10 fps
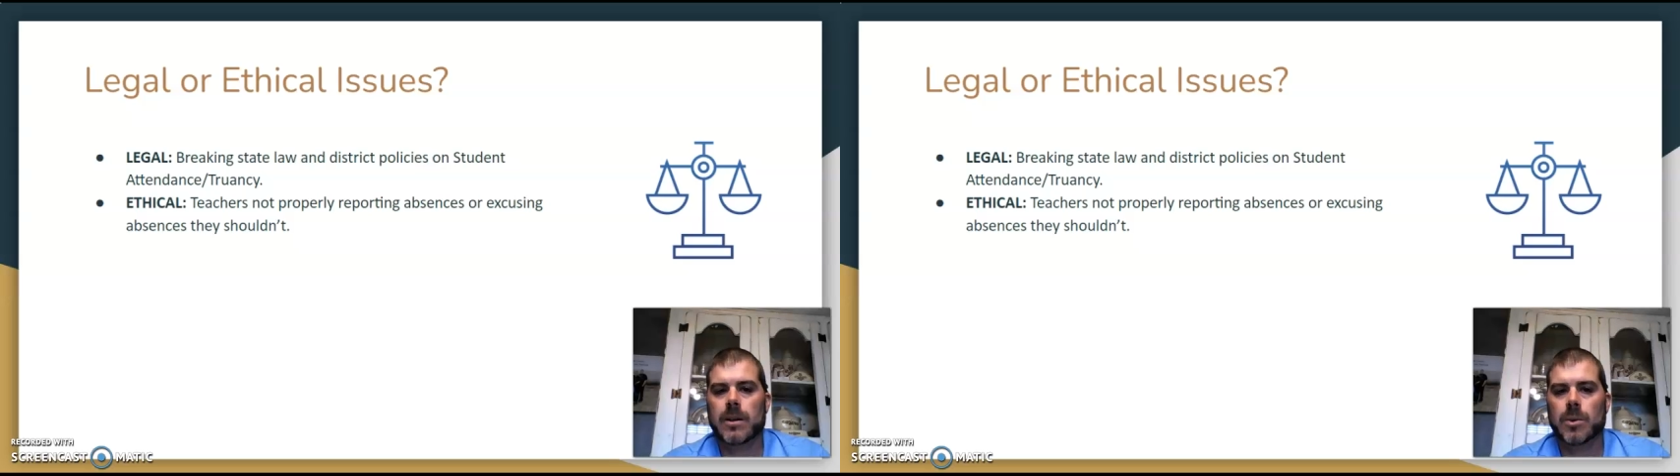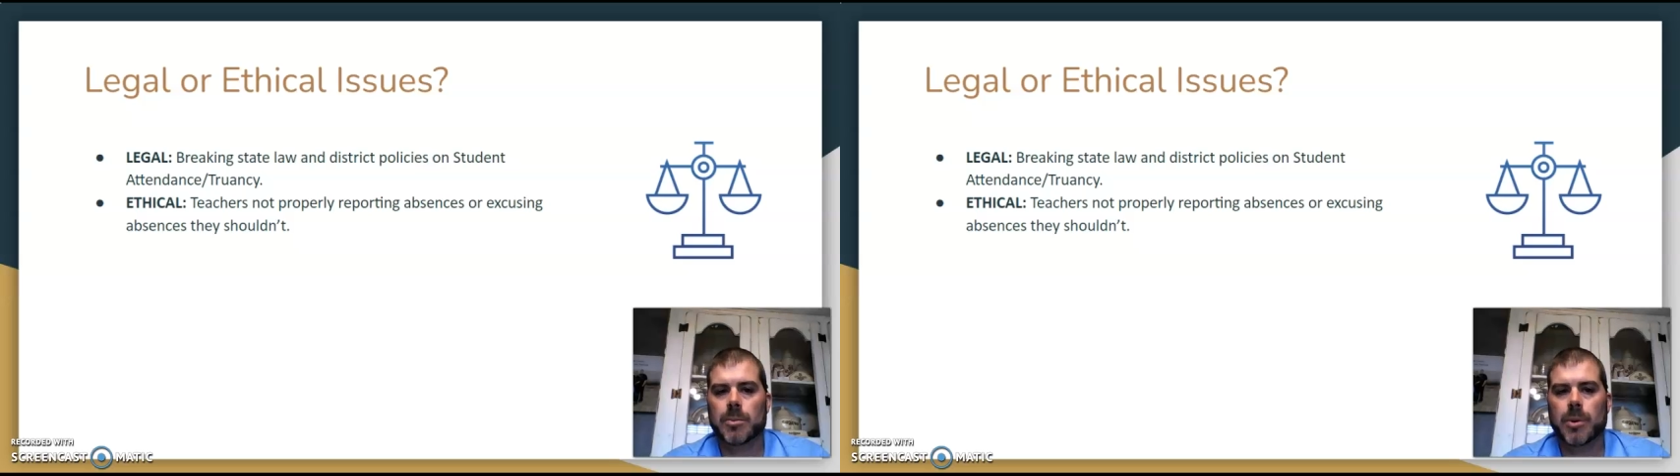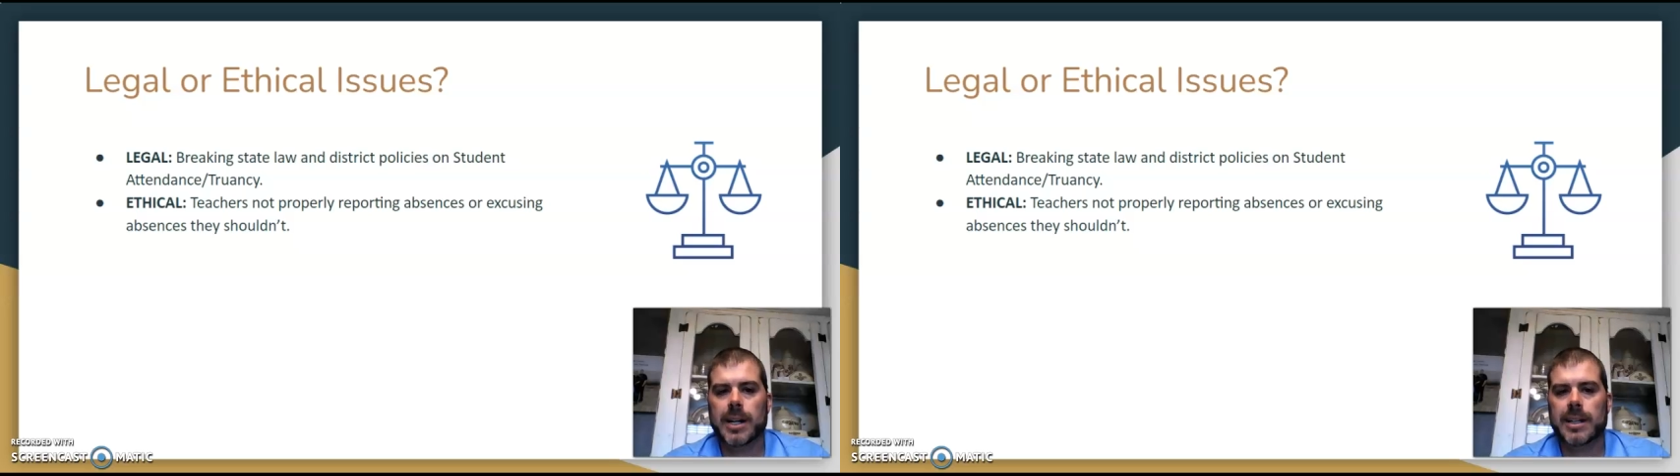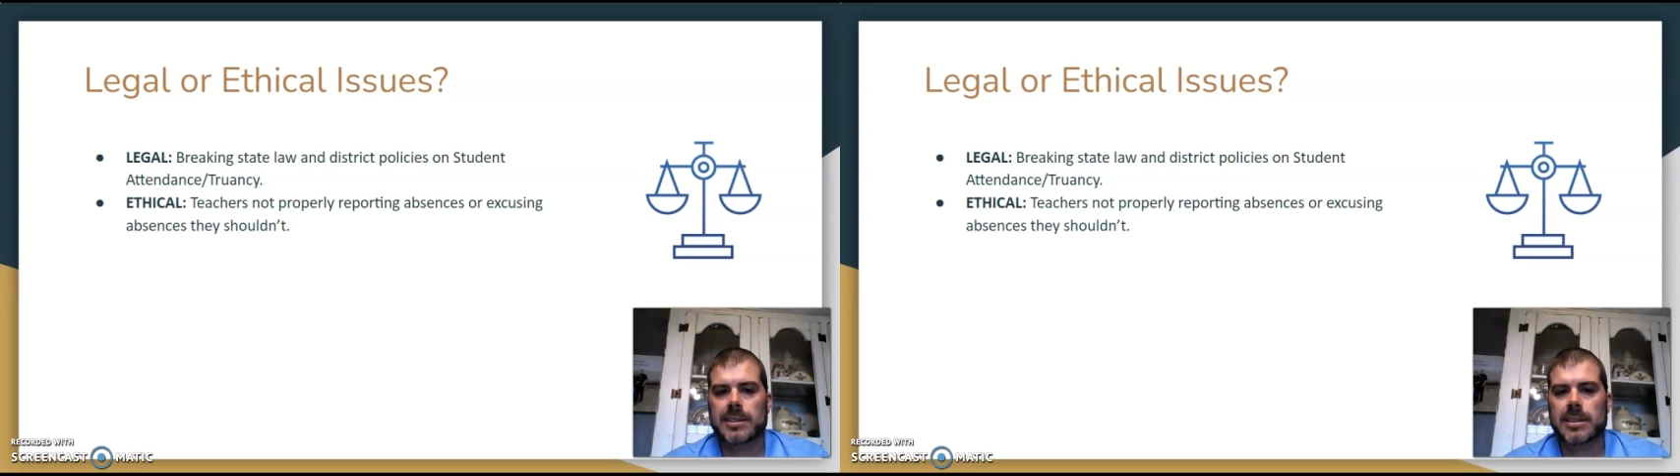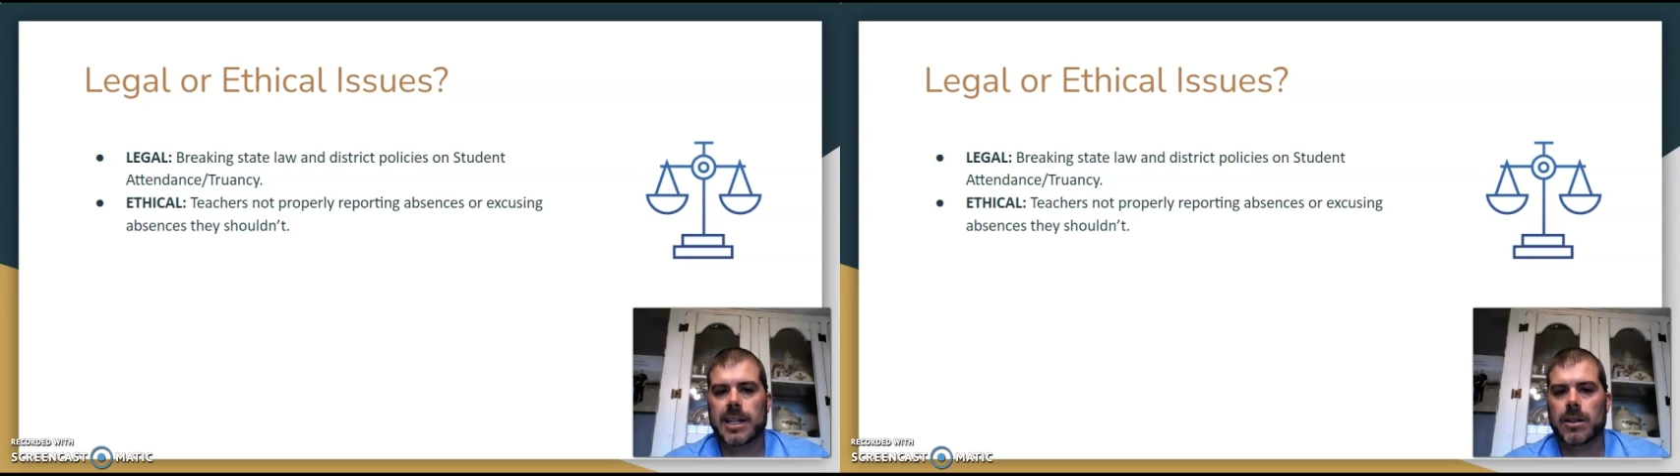we're breaking
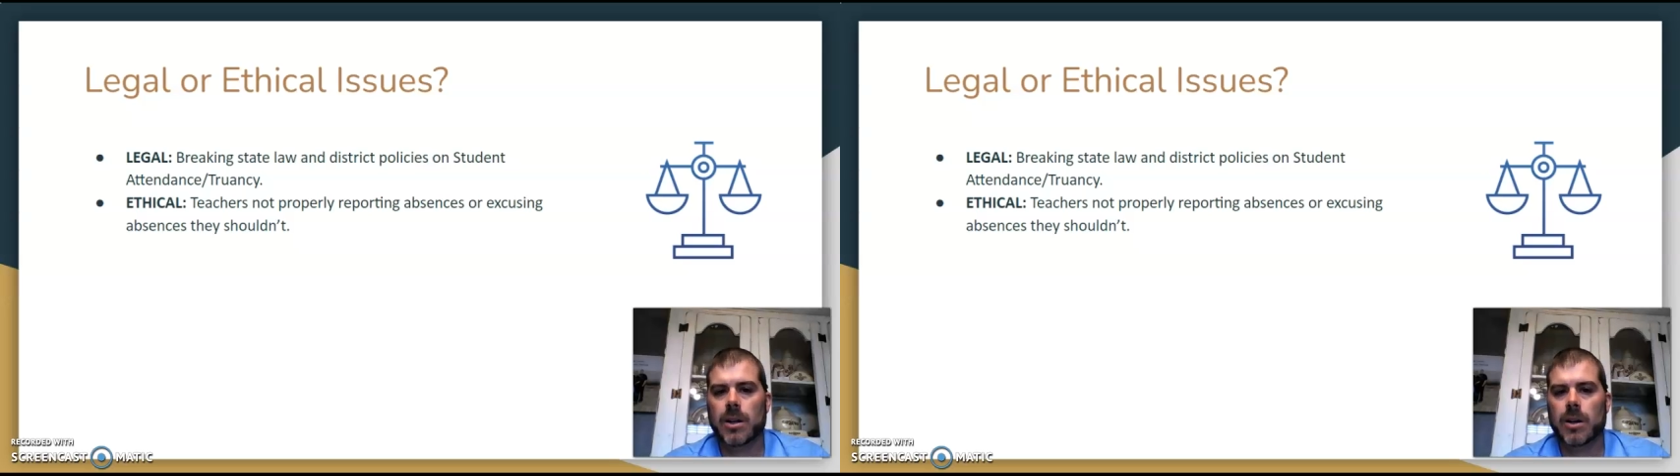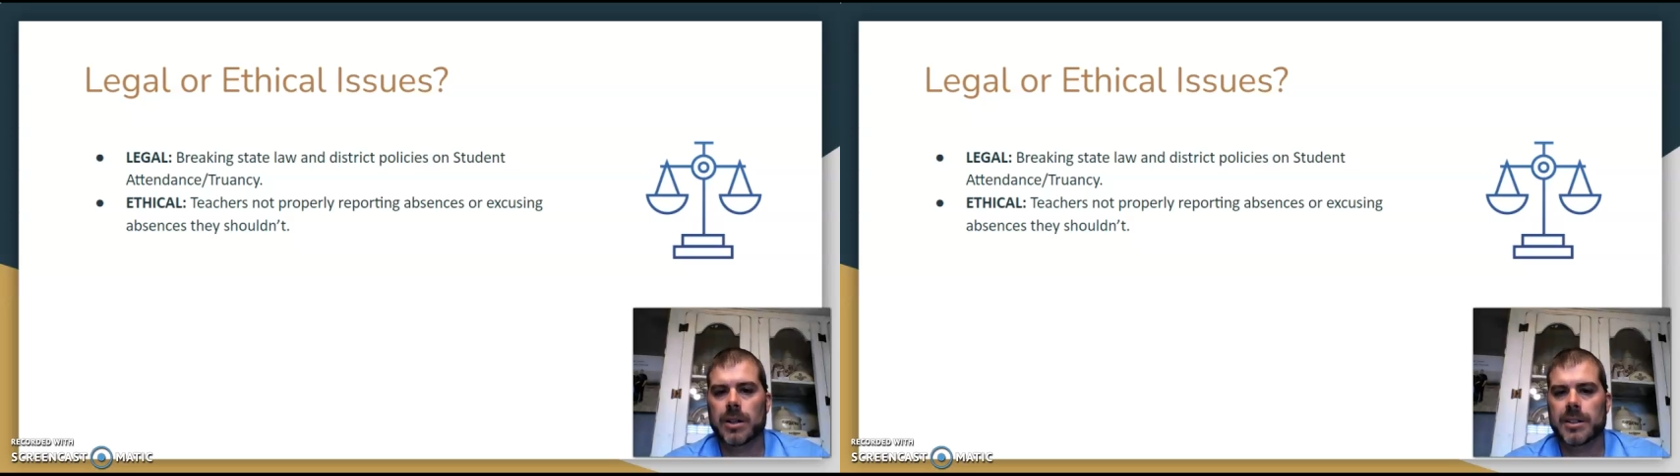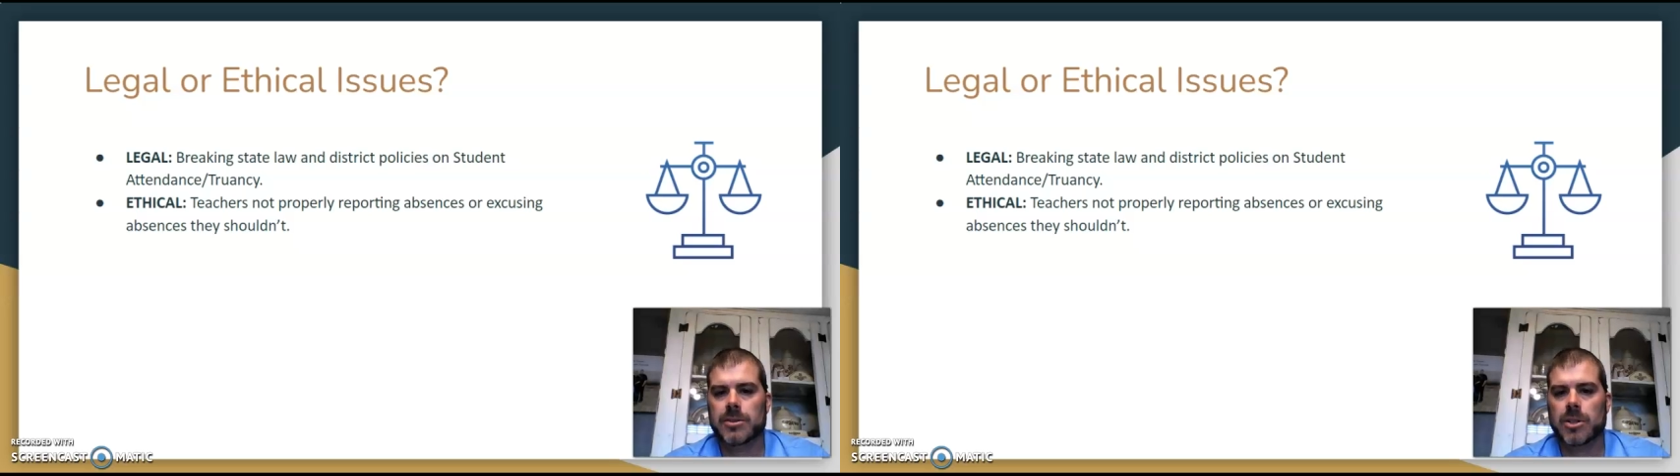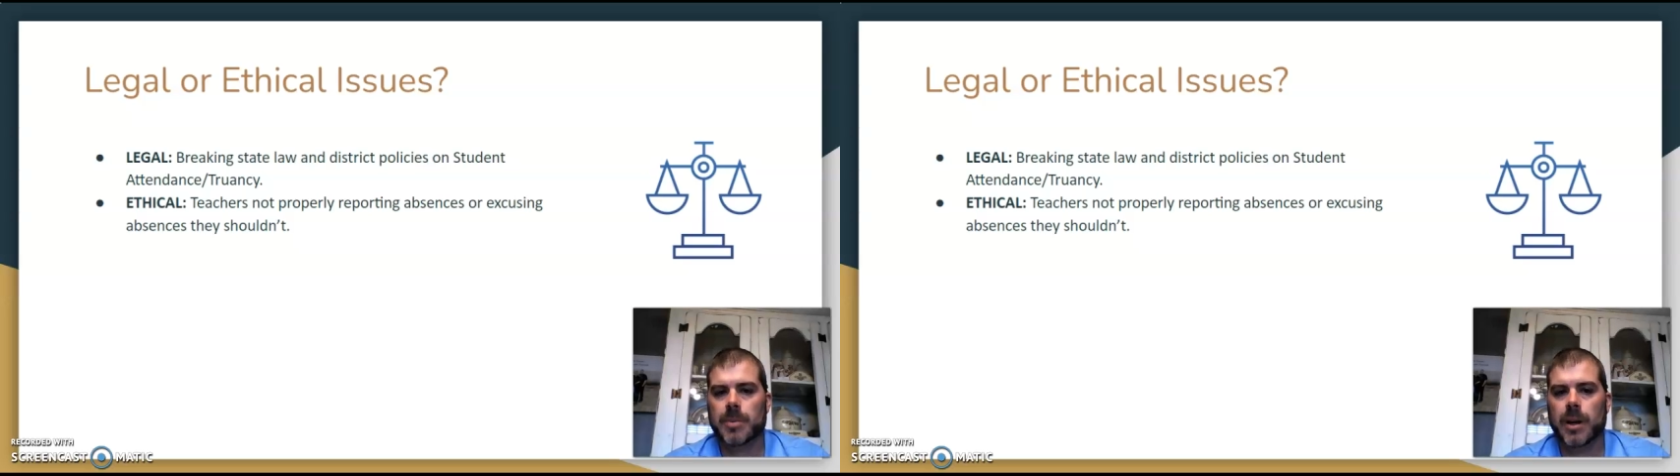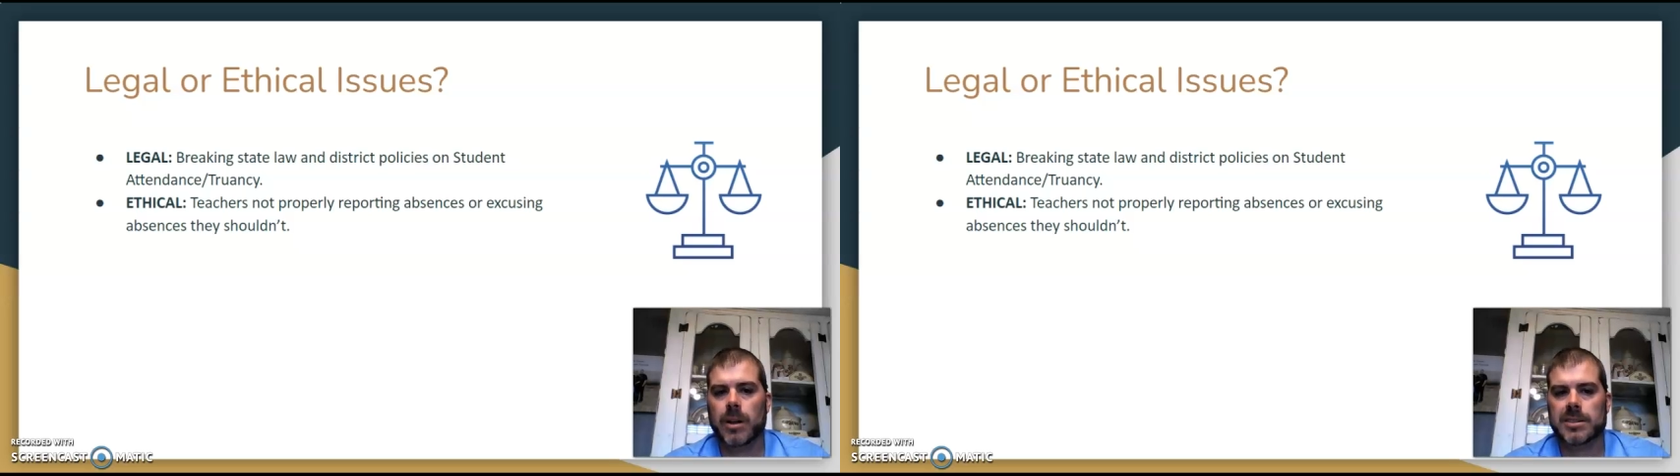state law and district
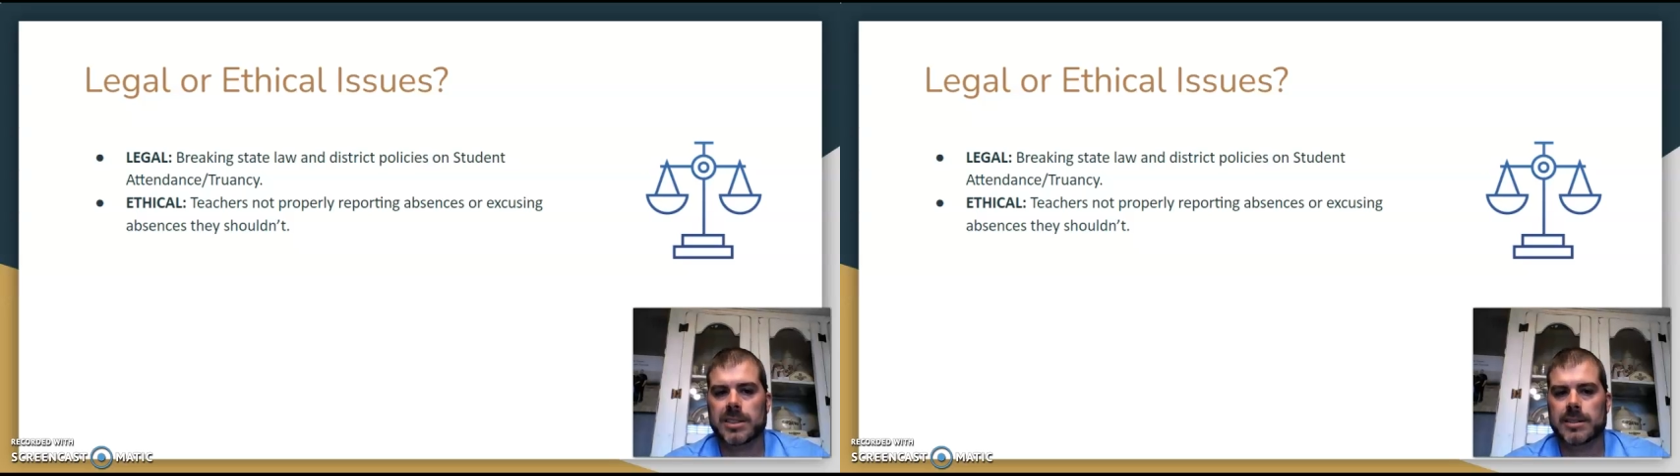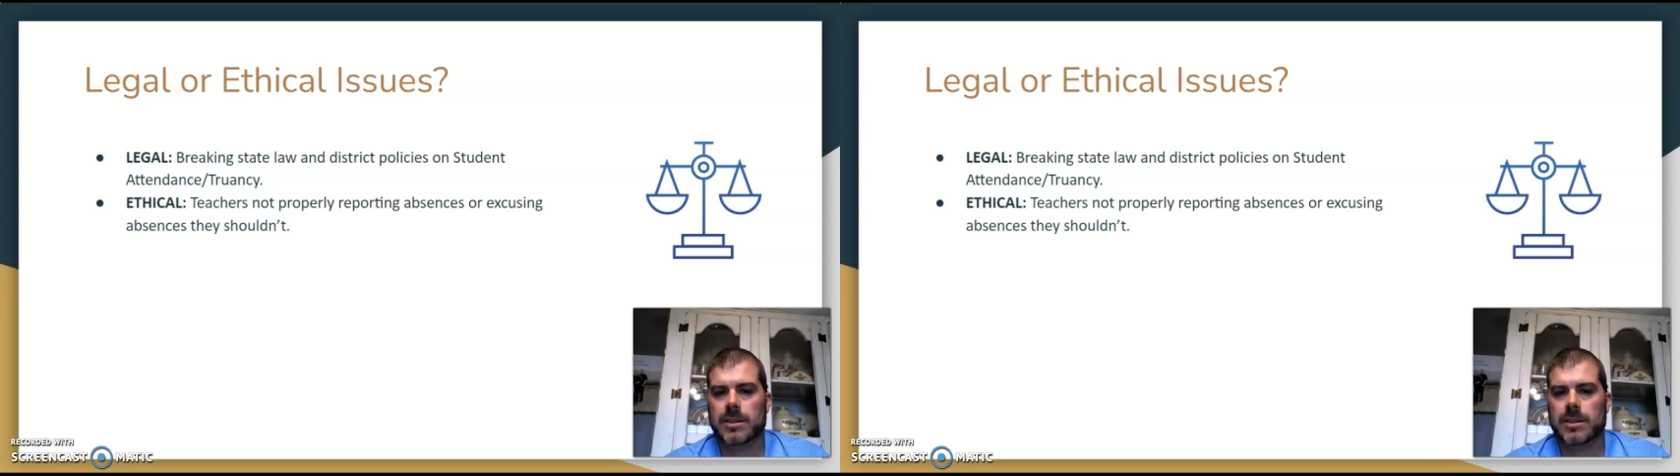policies